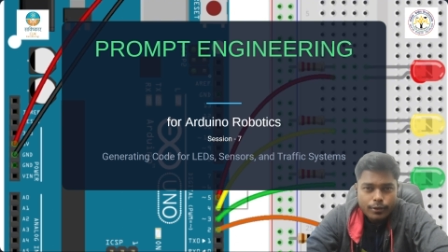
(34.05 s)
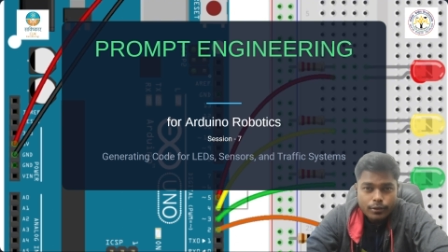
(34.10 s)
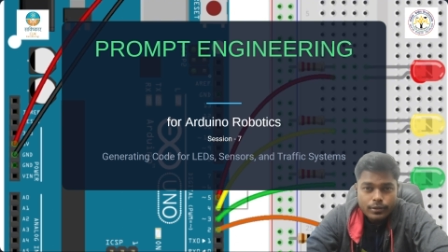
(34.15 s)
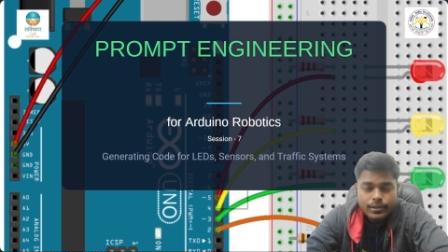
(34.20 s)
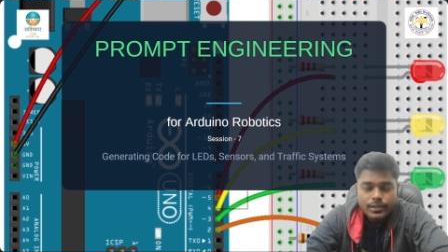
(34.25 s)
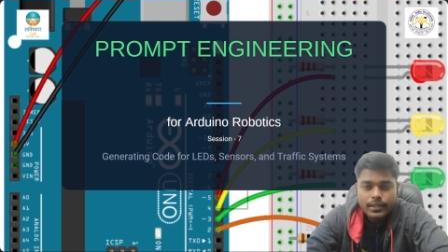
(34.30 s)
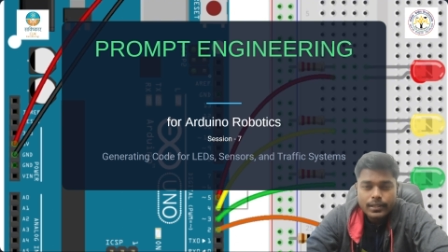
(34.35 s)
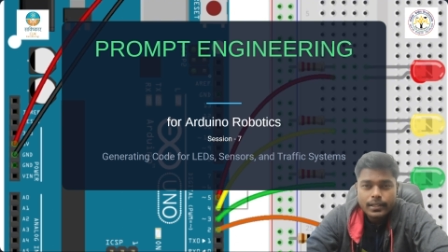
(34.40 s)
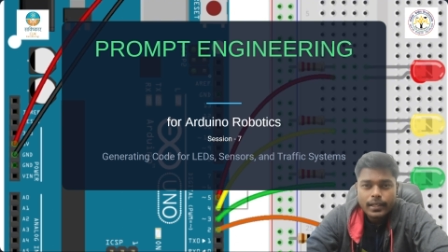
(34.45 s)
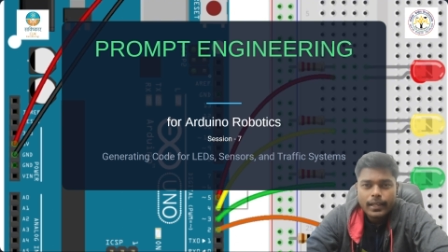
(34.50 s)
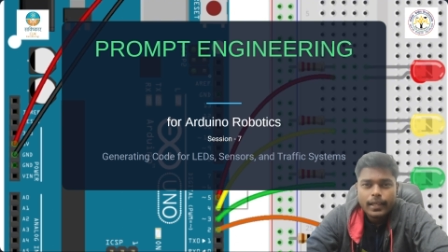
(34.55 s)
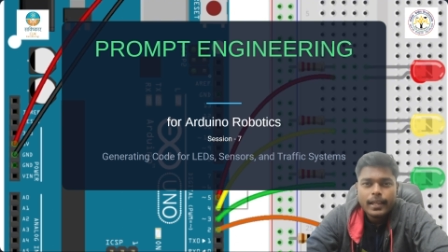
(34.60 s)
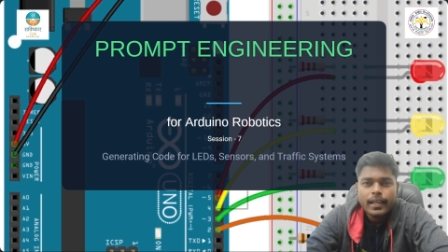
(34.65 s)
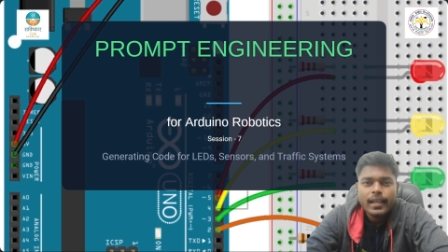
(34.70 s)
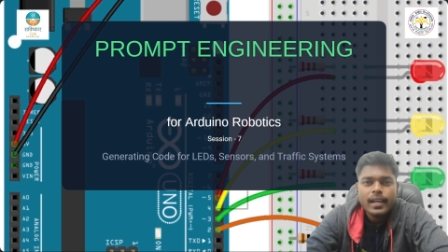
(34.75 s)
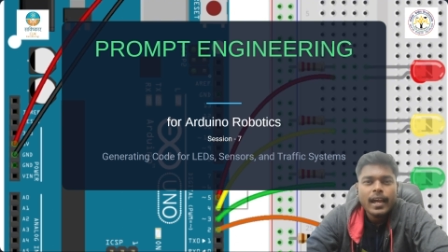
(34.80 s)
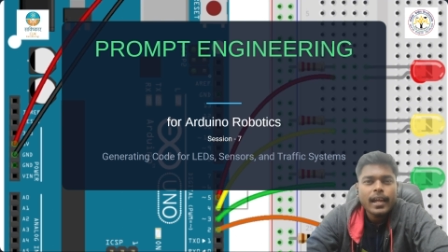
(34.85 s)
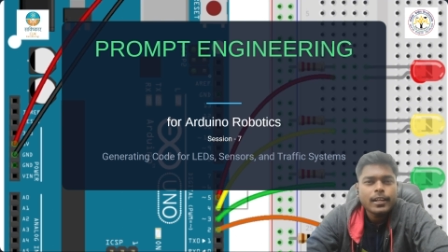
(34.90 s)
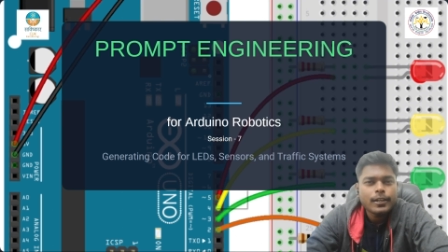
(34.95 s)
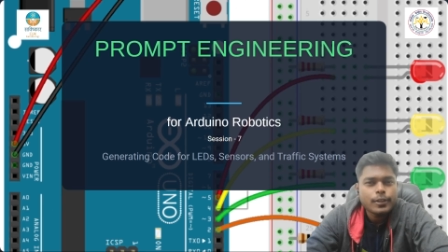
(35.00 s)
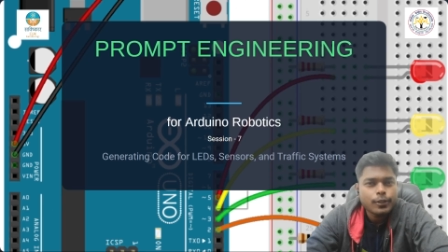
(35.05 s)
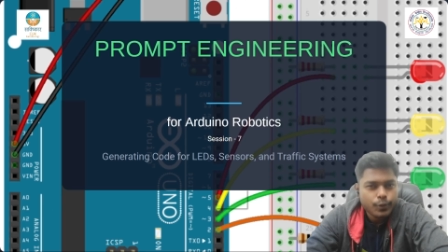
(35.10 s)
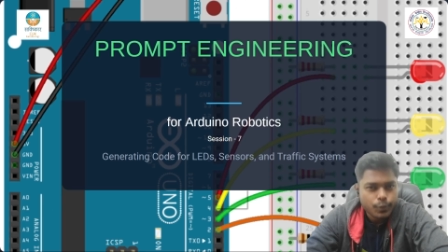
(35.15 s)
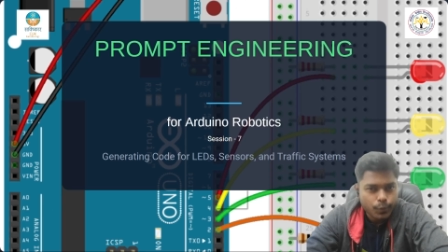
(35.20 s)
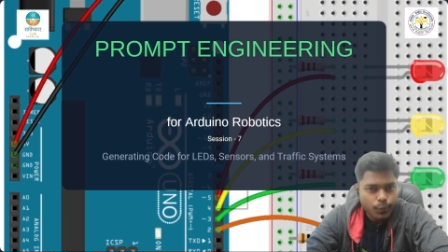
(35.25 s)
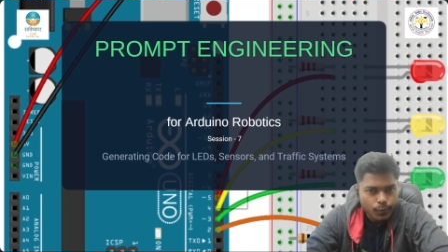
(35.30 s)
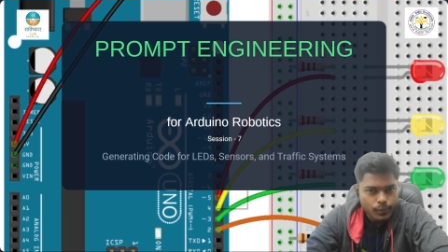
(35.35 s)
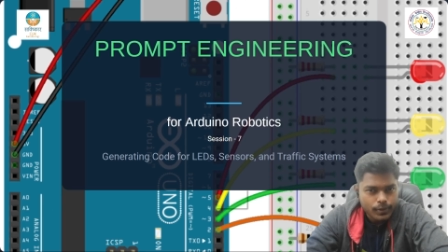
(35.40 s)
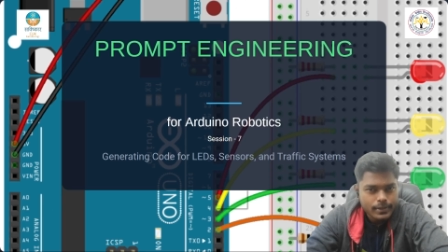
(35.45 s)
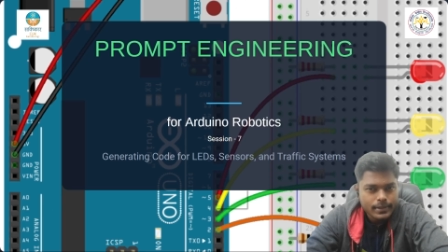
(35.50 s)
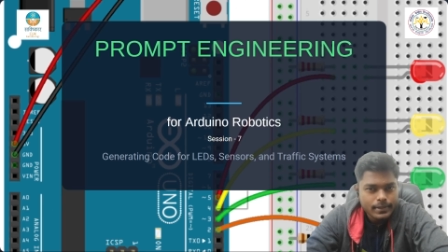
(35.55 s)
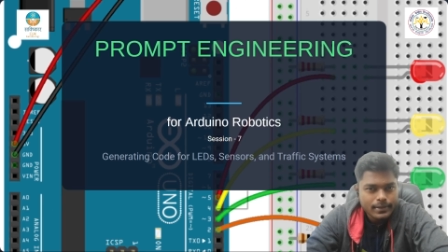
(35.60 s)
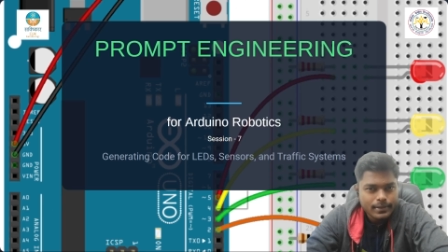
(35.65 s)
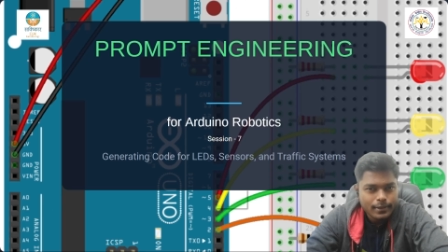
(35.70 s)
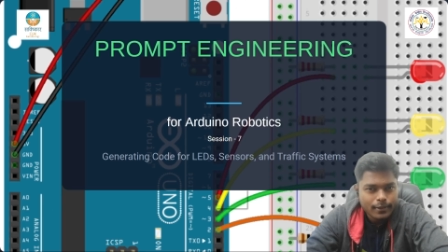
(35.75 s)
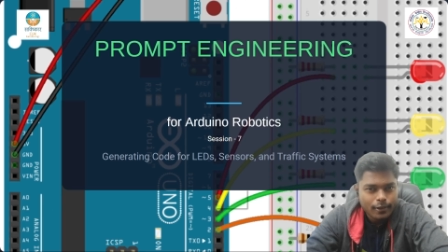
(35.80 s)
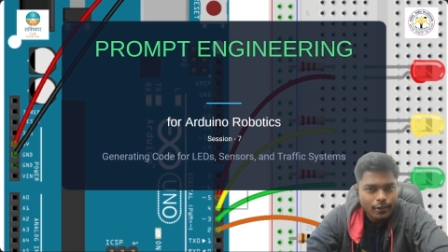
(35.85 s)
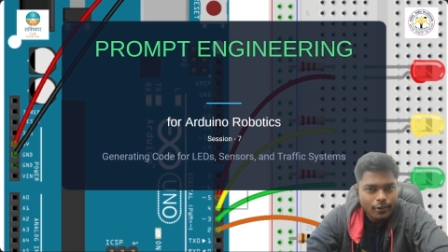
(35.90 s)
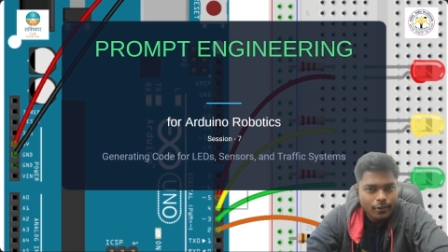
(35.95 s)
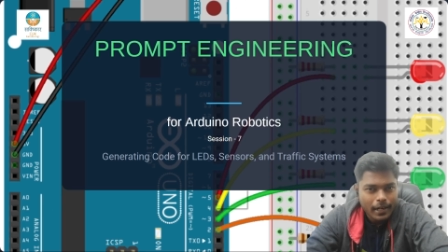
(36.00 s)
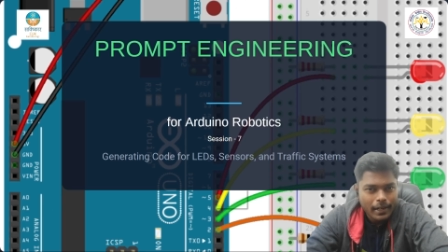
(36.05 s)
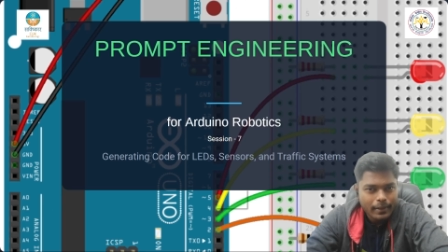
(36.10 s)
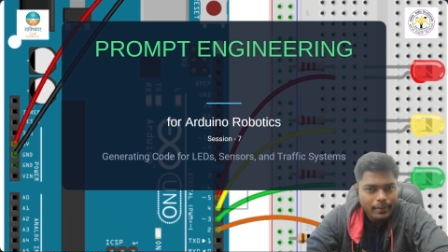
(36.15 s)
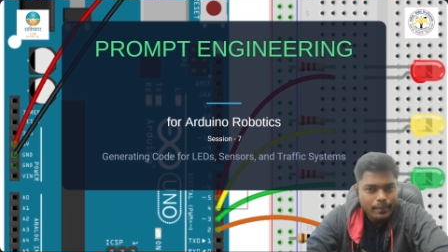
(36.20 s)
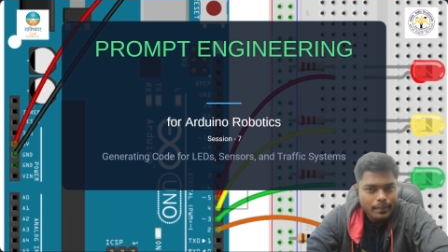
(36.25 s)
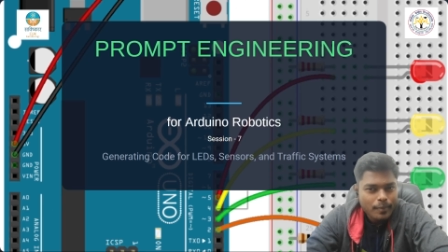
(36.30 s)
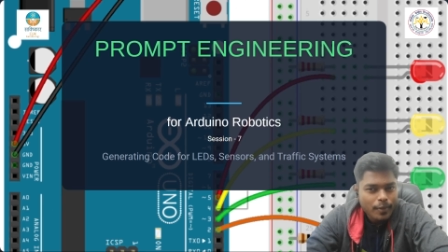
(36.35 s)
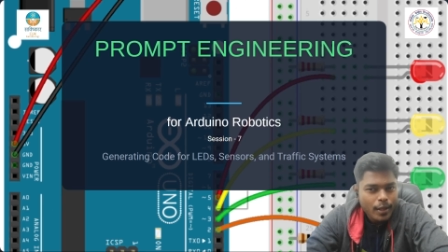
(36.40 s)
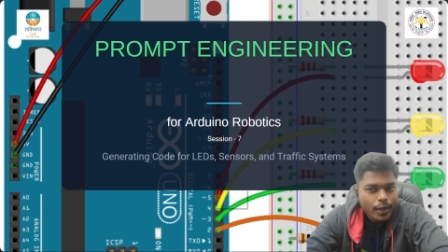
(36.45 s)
using AI tools, right?